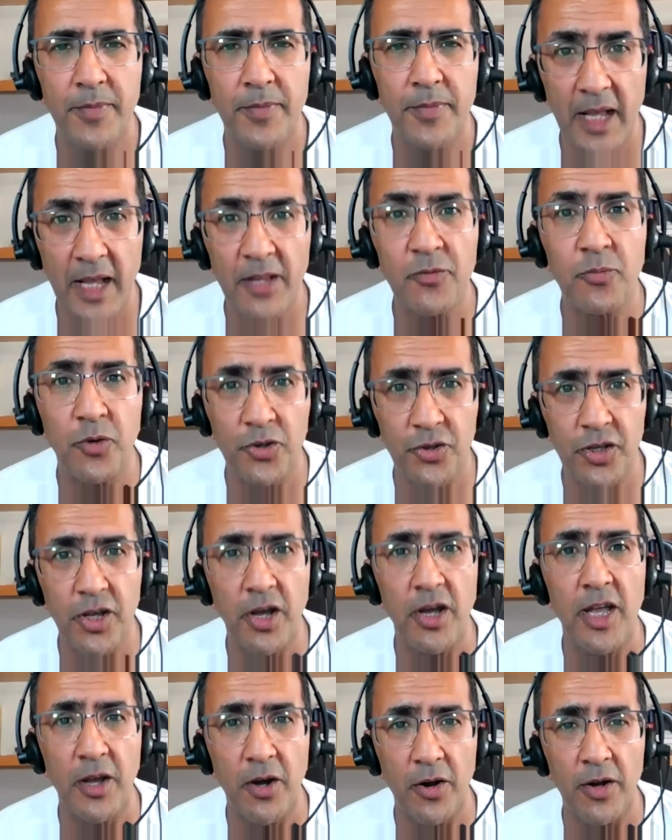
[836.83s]
That's what's
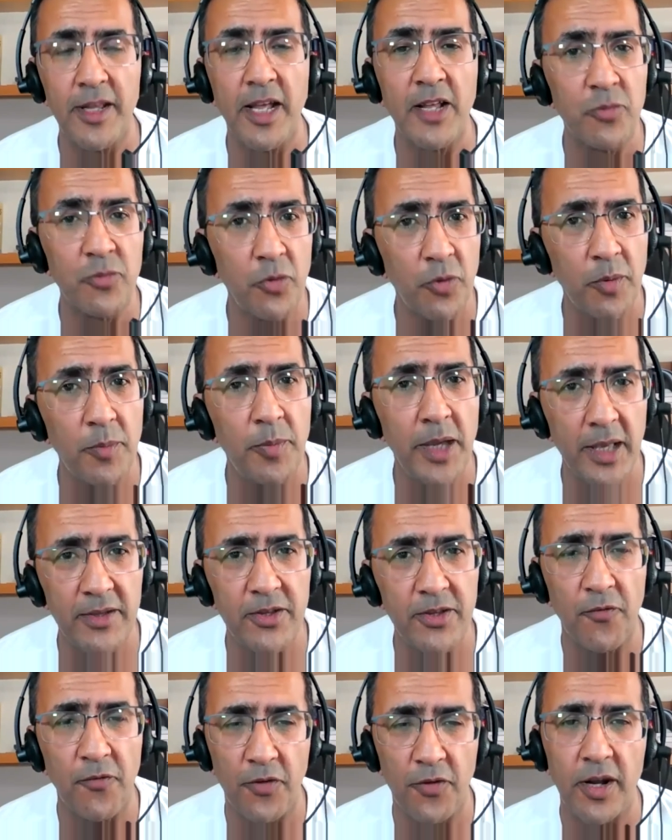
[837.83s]
going on. That's what we're being
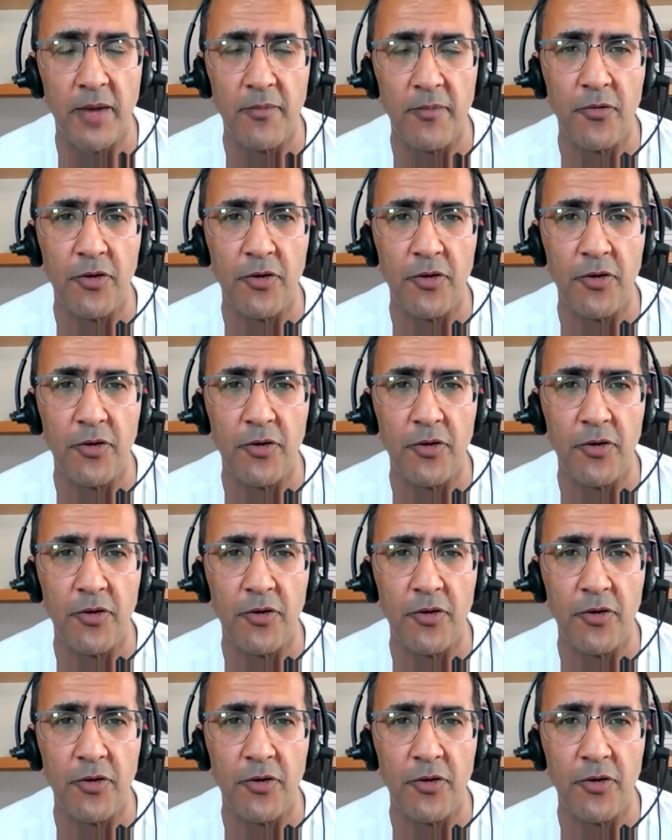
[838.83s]
softened up